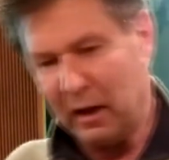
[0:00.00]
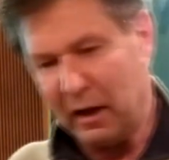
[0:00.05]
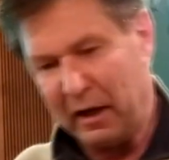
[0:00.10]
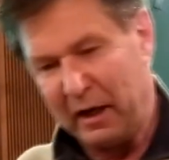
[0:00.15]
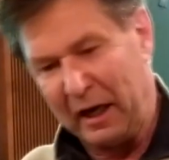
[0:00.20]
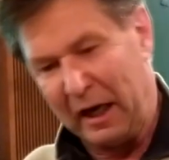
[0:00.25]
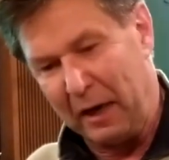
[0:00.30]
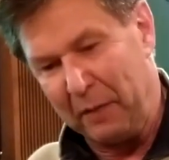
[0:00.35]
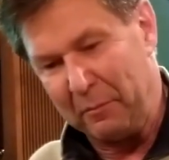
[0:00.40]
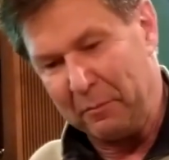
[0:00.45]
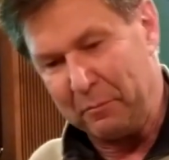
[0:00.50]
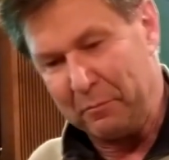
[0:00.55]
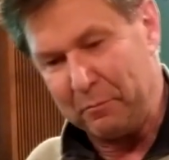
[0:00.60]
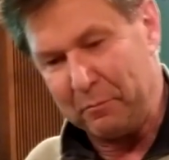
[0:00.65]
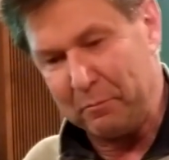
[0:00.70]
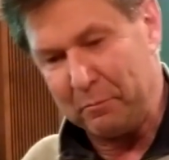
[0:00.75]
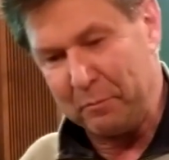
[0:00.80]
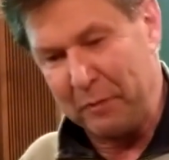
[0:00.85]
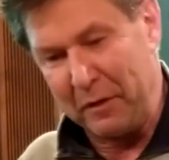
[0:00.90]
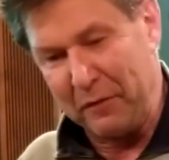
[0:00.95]
Now,
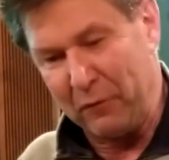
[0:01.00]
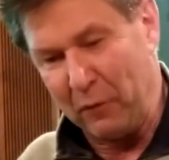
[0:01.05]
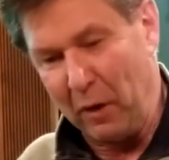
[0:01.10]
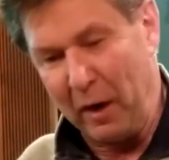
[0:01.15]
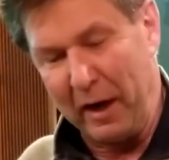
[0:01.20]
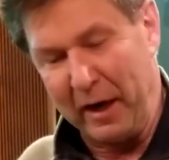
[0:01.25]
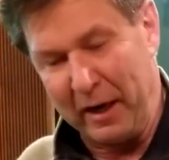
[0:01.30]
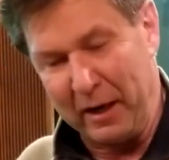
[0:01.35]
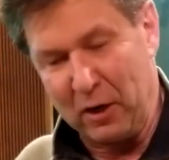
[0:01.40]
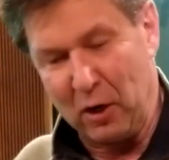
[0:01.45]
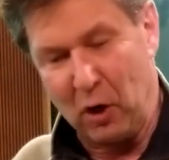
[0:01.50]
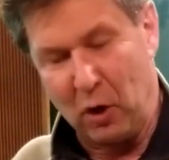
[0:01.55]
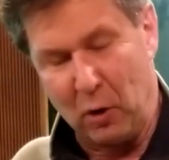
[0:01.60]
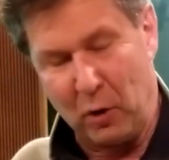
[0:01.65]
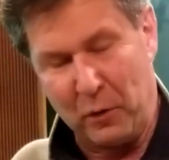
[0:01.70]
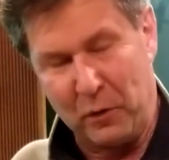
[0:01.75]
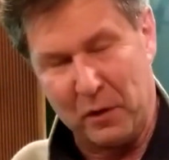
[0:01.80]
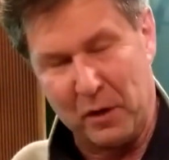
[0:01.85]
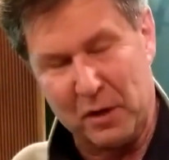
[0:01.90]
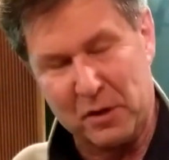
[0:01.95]
before I get going
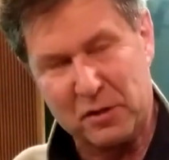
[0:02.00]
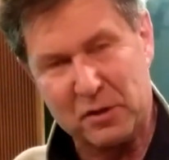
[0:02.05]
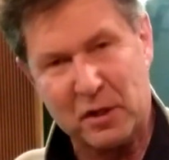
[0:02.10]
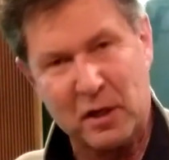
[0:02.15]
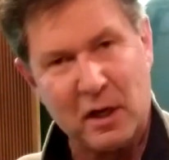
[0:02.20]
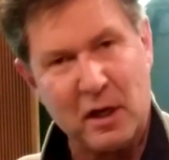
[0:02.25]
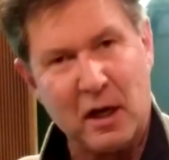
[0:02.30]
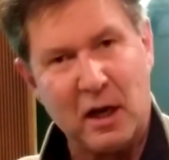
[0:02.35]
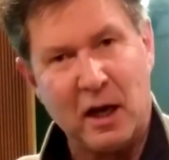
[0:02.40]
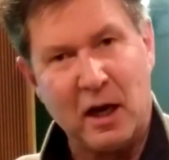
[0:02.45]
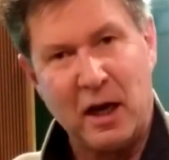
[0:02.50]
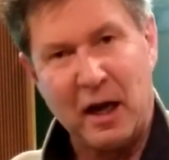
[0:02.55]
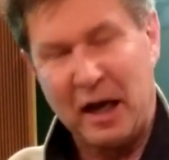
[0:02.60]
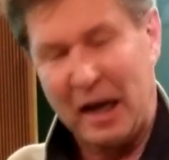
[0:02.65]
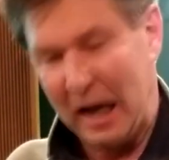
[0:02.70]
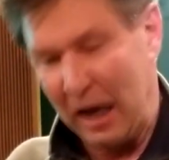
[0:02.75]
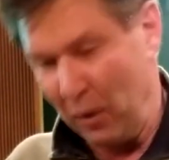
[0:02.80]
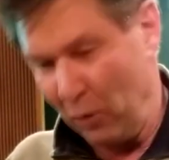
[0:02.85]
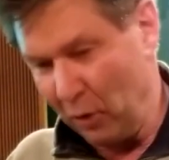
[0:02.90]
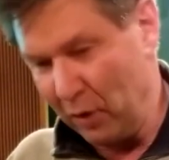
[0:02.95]
with this,
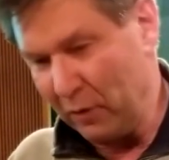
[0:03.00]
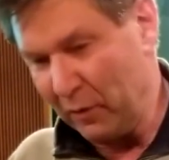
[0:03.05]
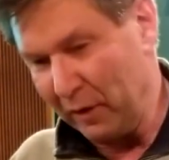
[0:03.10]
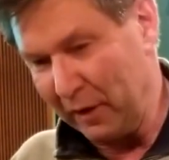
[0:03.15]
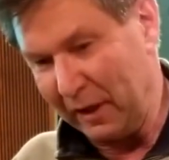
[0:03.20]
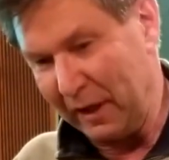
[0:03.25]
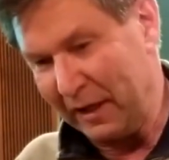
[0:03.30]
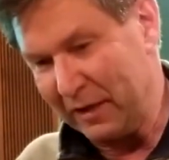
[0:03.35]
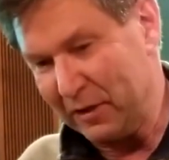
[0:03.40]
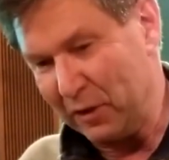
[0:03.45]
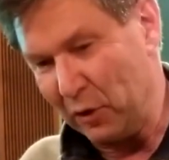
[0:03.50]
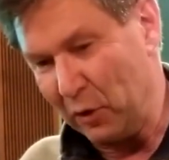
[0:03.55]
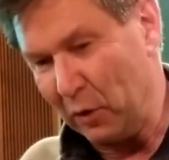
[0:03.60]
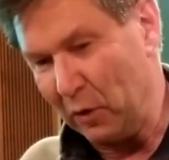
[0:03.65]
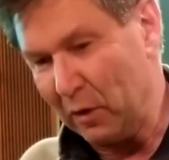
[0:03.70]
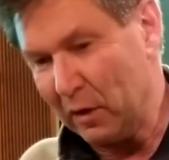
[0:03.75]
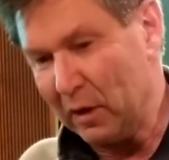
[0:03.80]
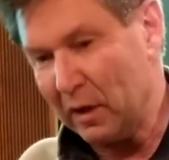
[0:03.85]
I would really like you